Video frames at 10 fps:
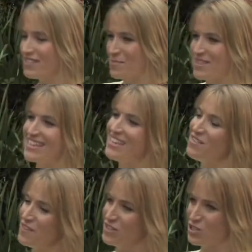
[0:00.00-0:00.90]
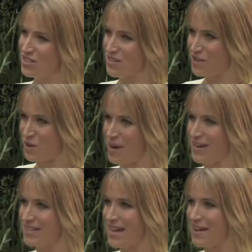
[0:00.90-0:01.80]
over some of the key features of the
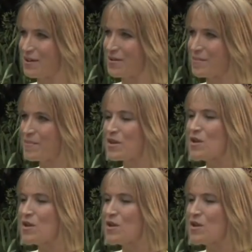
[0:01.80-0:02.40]
Krankcycle.